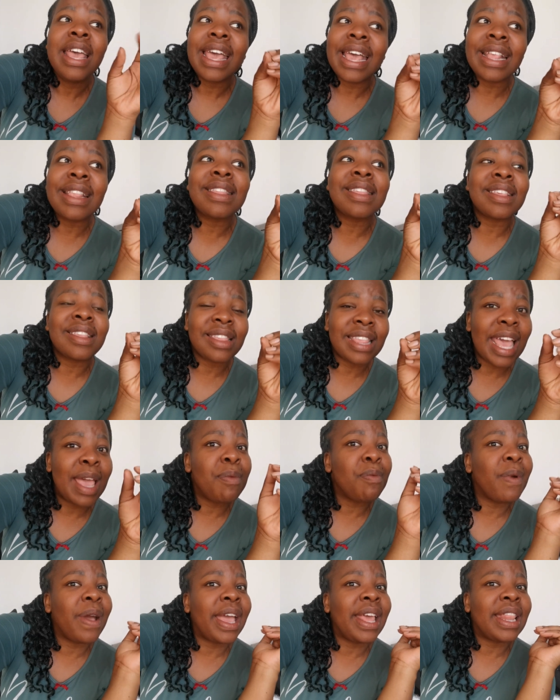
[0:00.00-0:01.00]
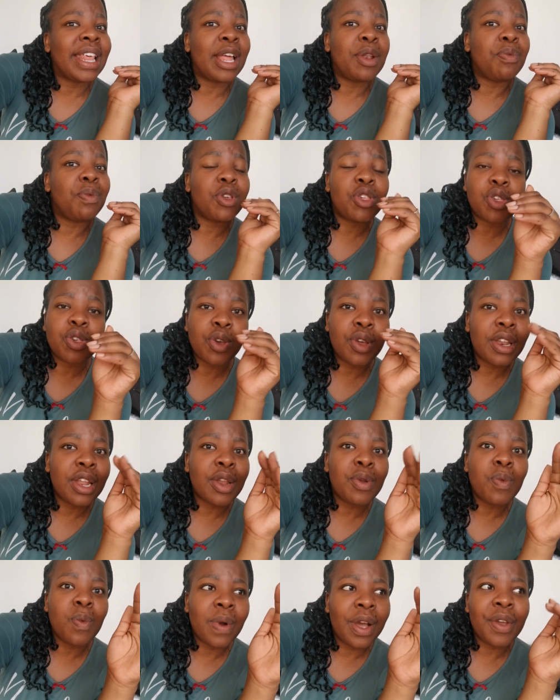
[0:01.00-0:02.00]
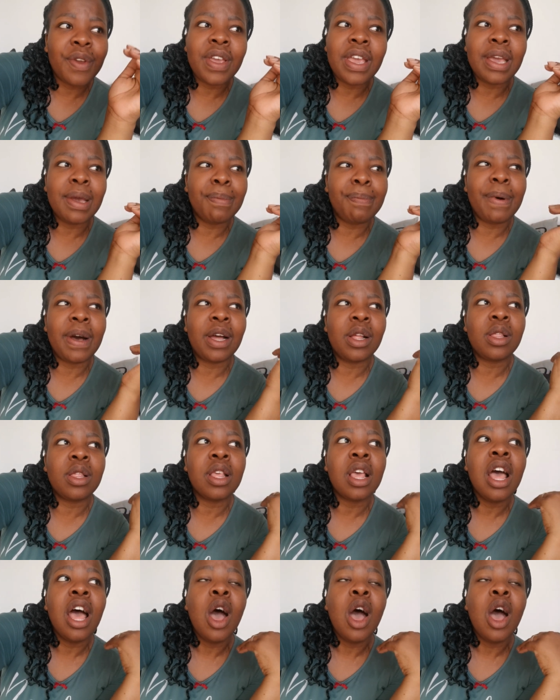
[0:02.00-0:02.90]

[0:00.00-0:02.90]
it's the same way that we shouldn't worry about